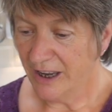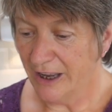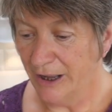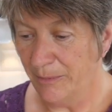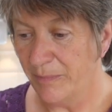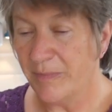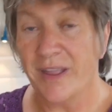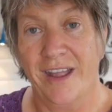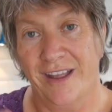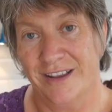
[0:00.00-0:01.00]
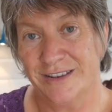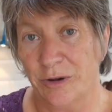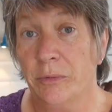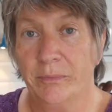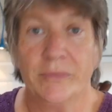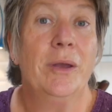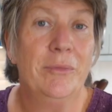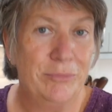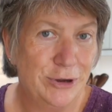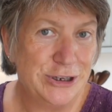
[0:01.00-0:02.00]
So
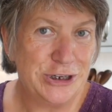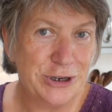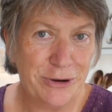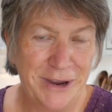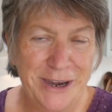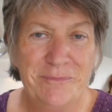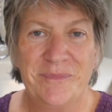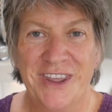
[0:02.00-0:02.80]
put the sugar in